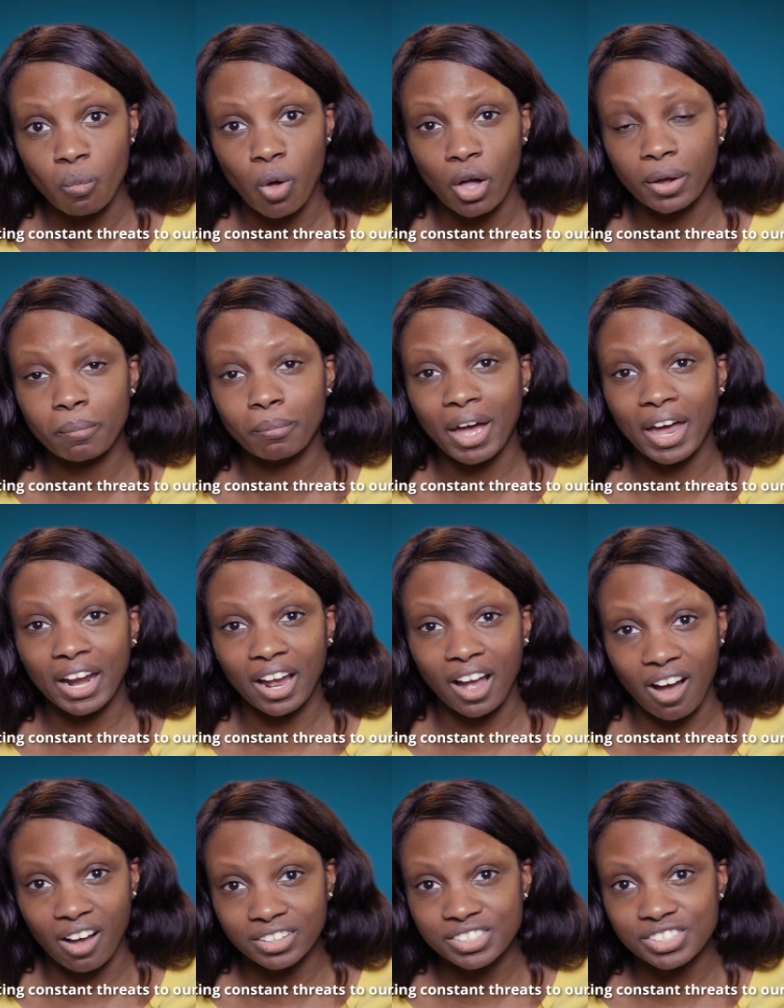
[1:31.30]
while combating
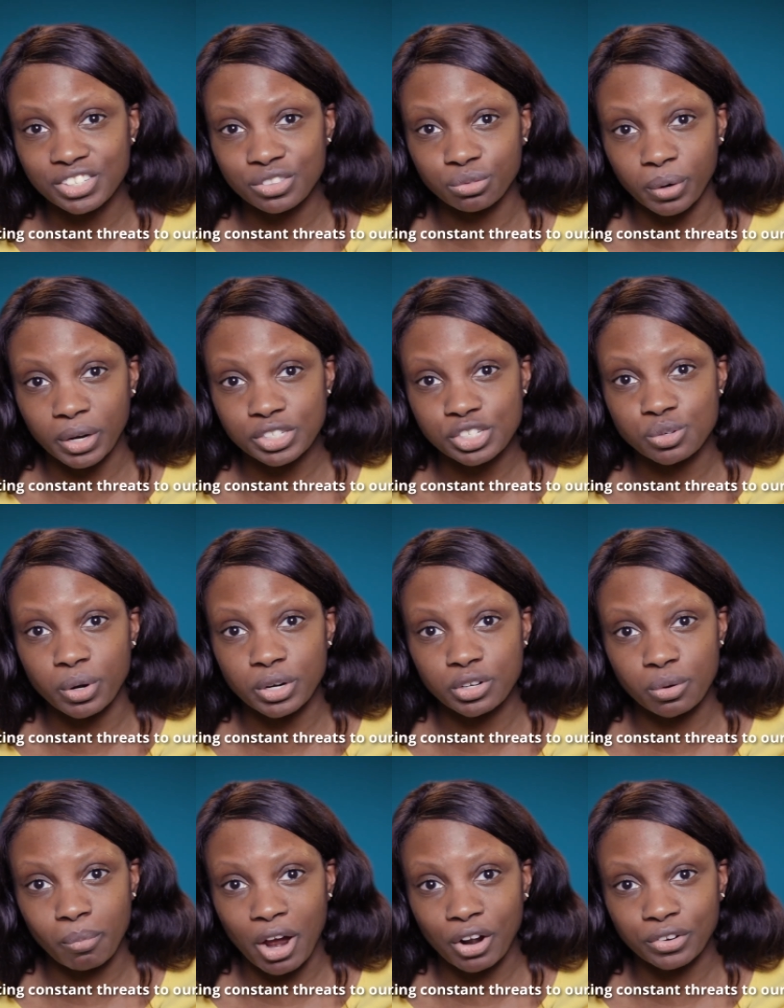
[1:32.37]
constant threats to our
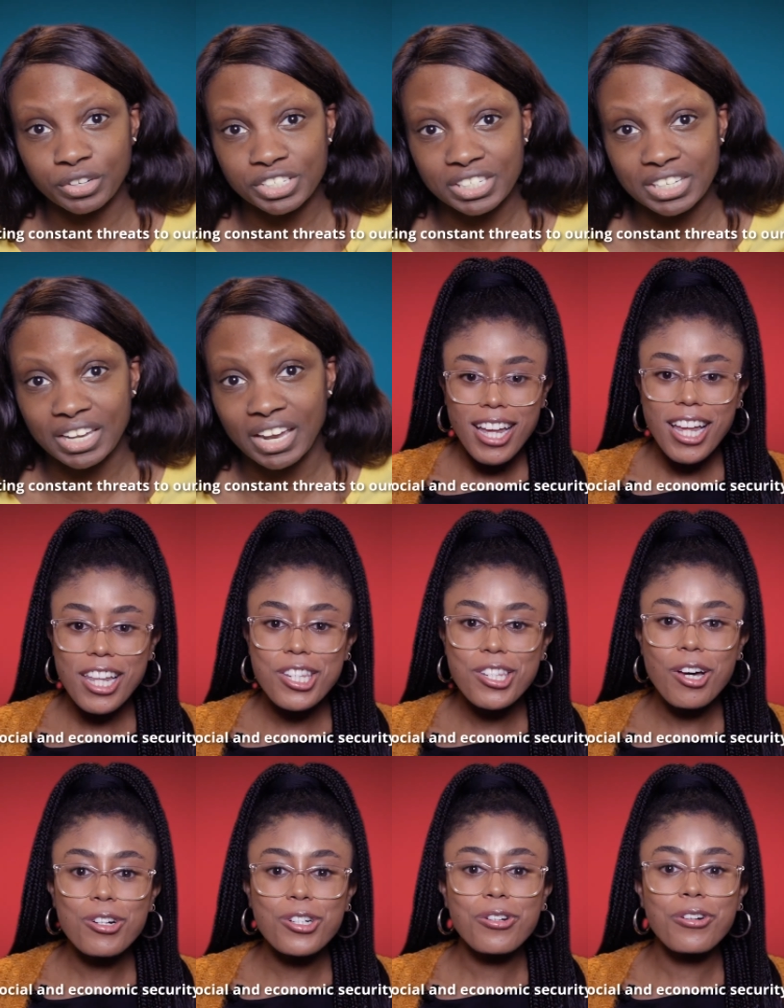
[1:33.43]
democracy and
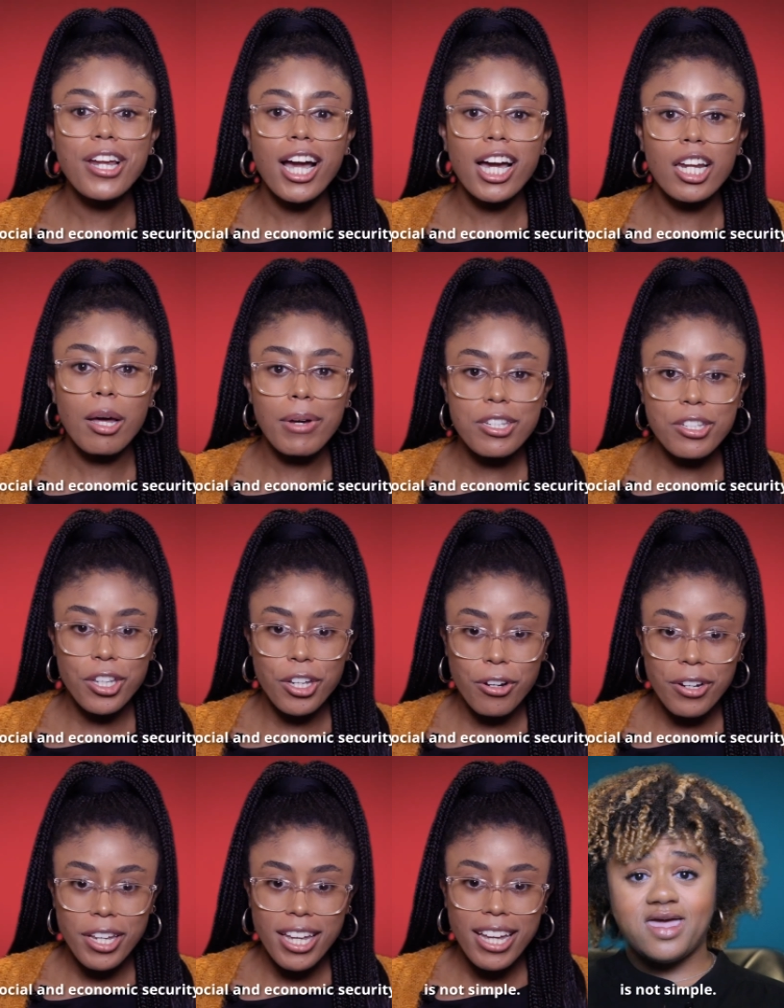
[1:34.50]
social and economic
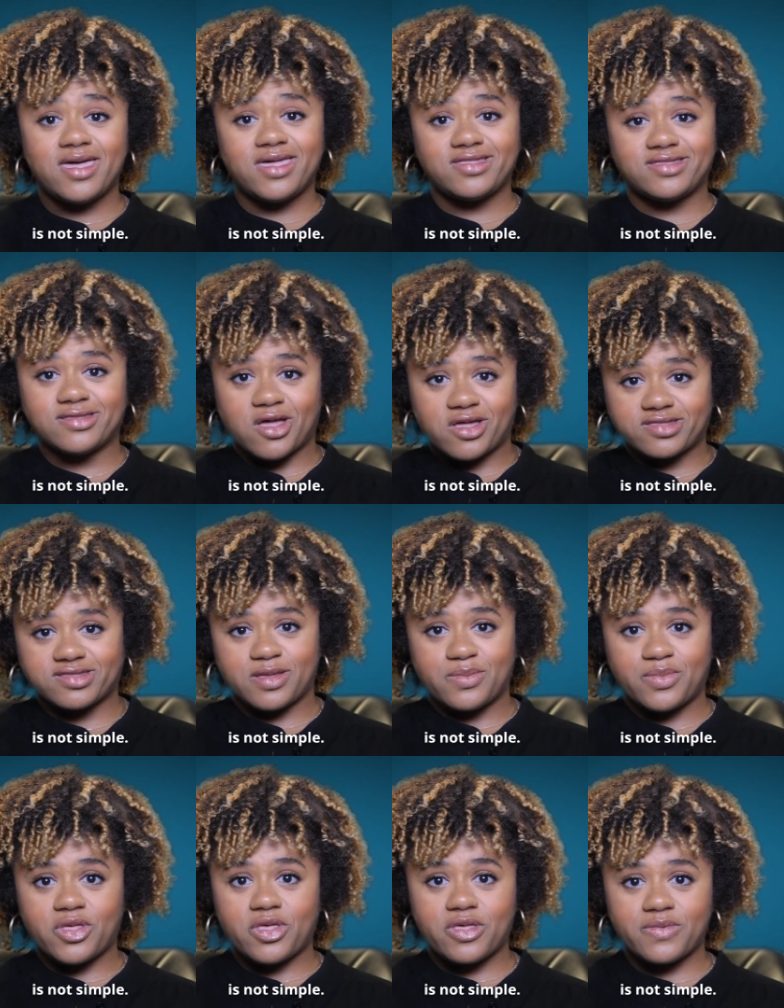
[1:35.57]
security is not
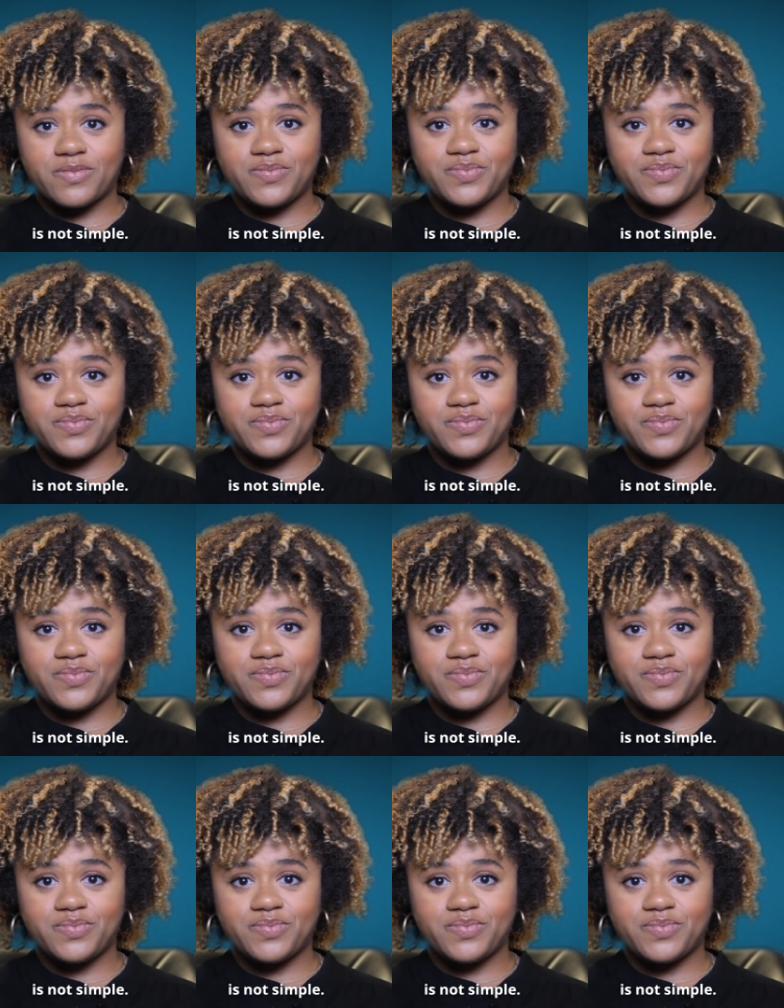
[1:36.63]
simple.